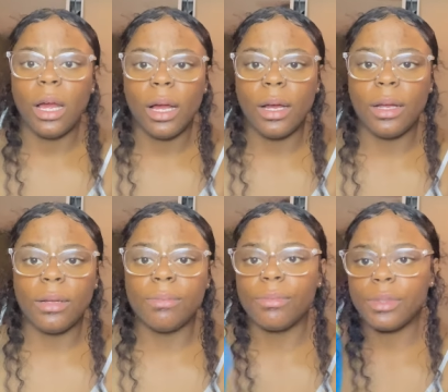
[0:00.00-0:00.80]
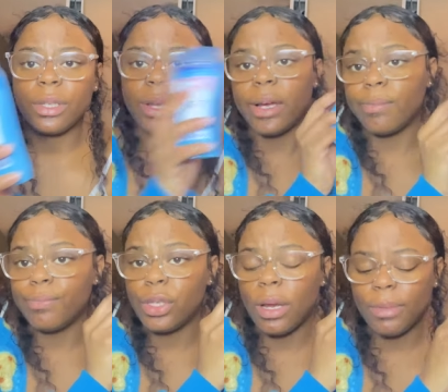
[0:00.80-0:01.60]
So yeah,
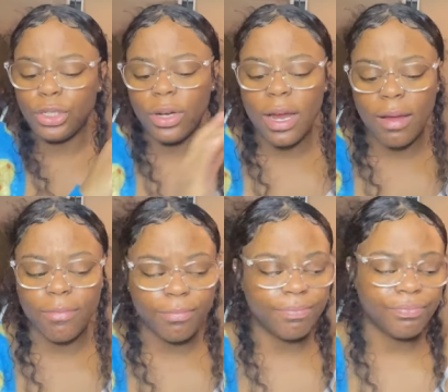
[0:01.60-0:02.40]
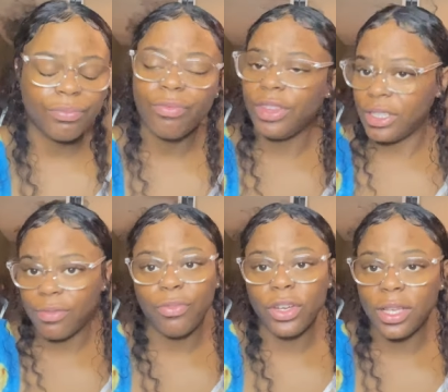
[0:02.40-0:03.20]
so I make sure I have this
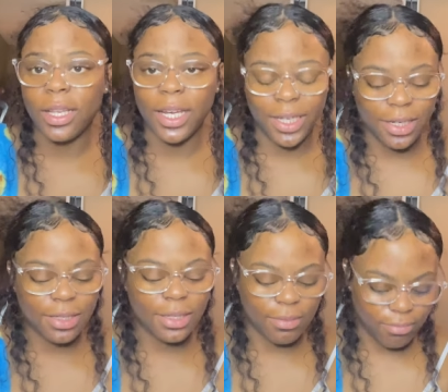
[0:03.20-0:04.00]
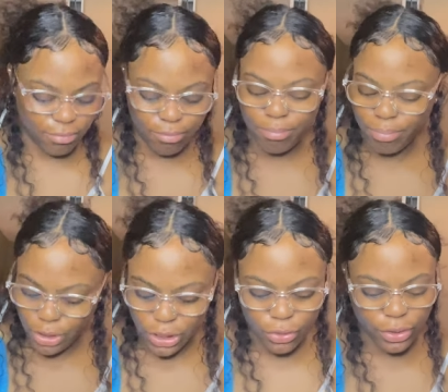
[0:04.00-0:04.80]
for the ladies,
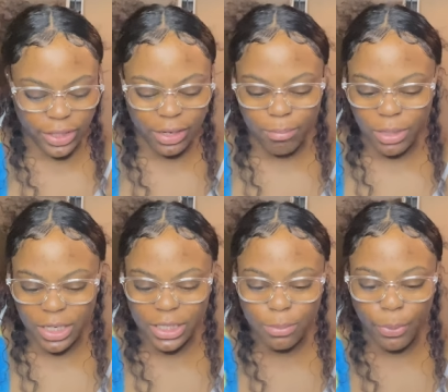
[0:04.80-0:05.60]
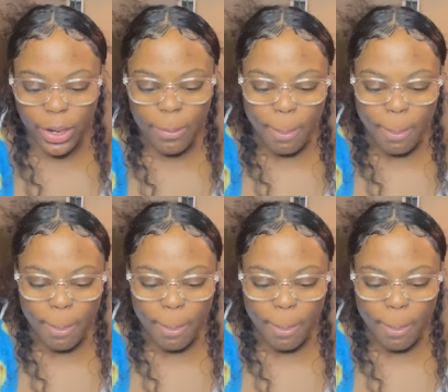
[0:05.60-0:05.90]
deodorant and body spray.